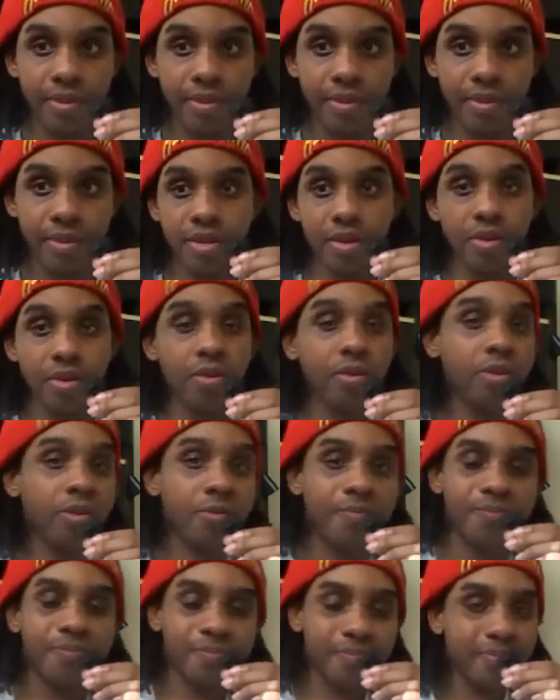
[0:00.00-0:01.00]

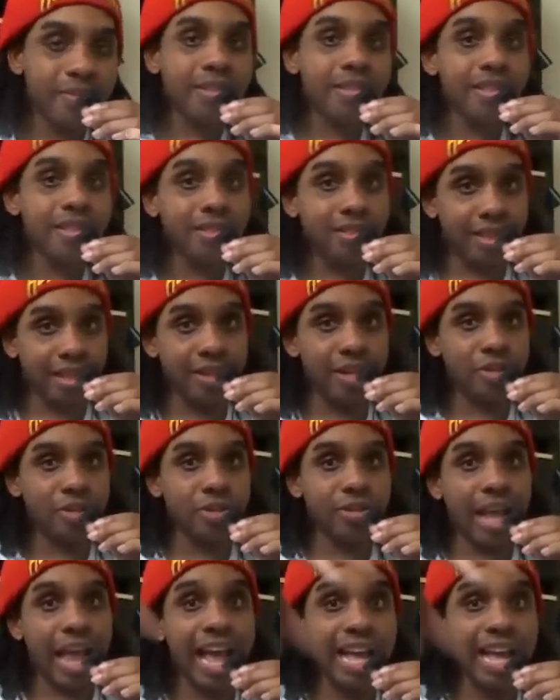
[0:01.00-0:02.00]
So the
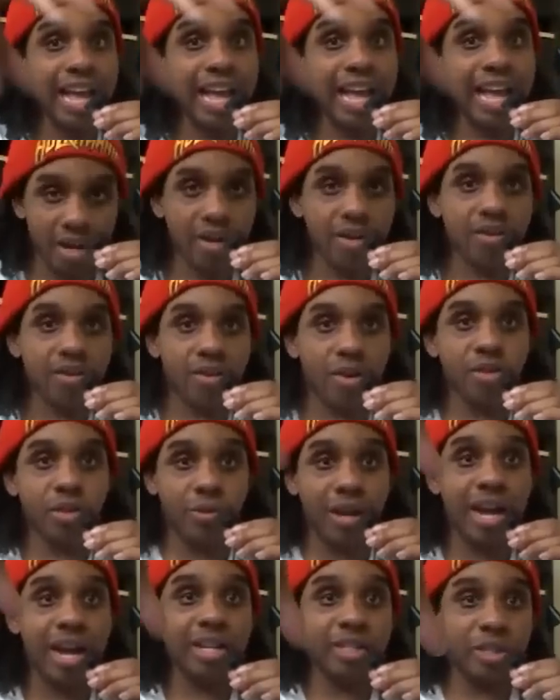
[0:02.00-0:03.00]
lizard as her goes
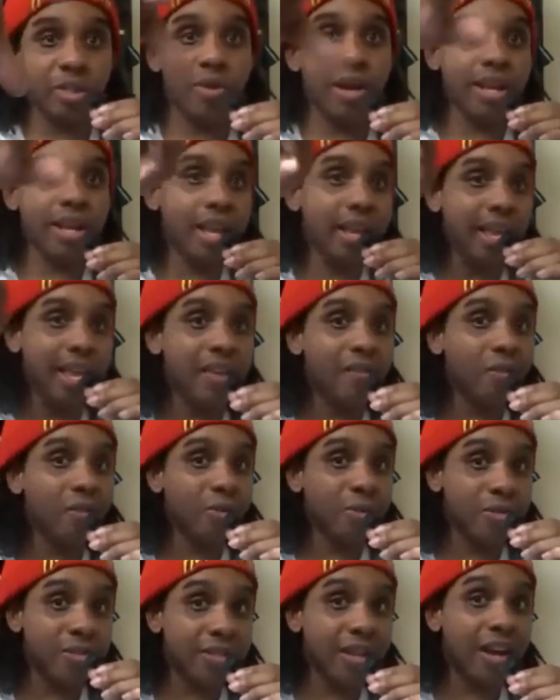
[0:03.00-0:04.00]
around doing
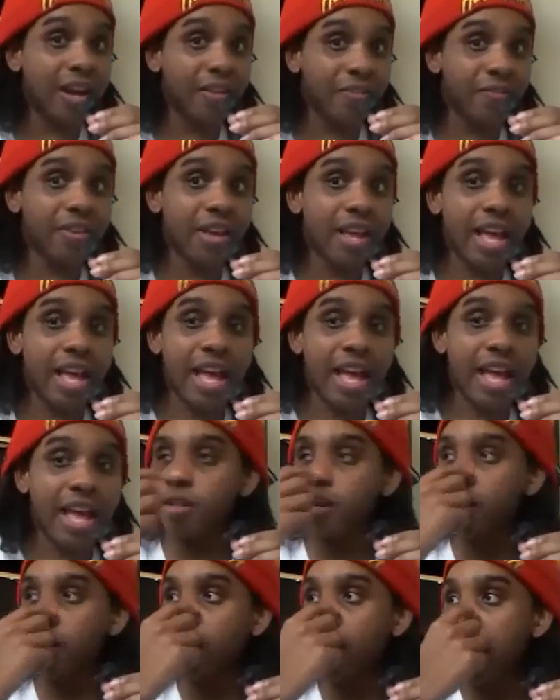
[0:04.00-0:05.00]
evil stuff as
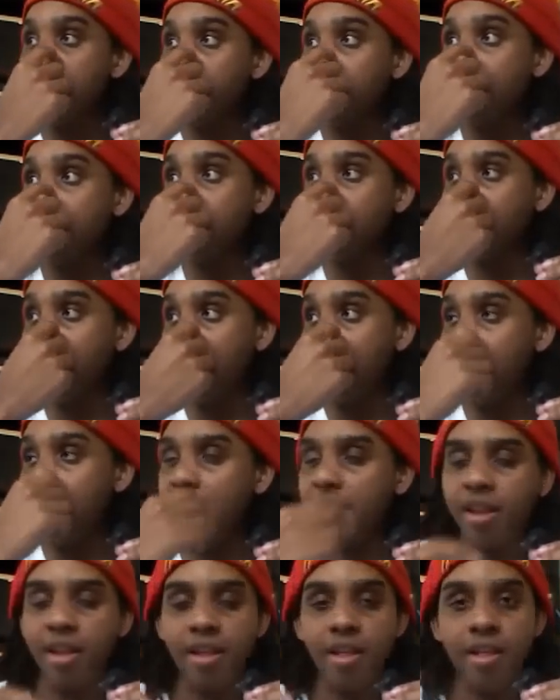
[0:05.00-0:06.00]
her, and then at the
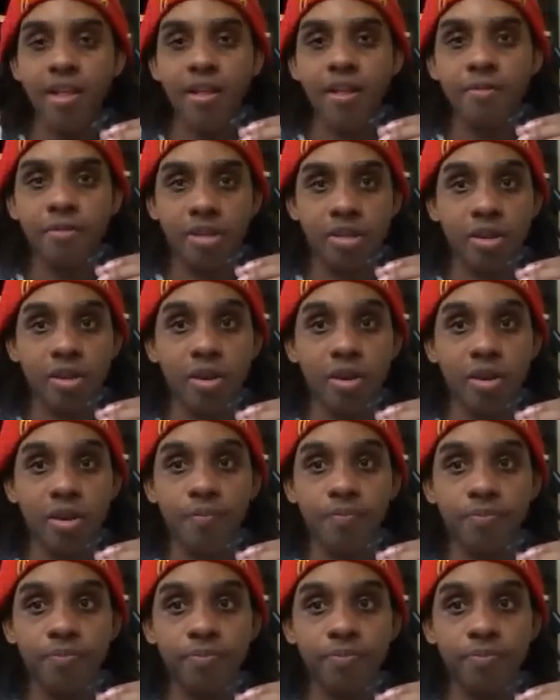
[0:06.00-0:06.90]
end, you know,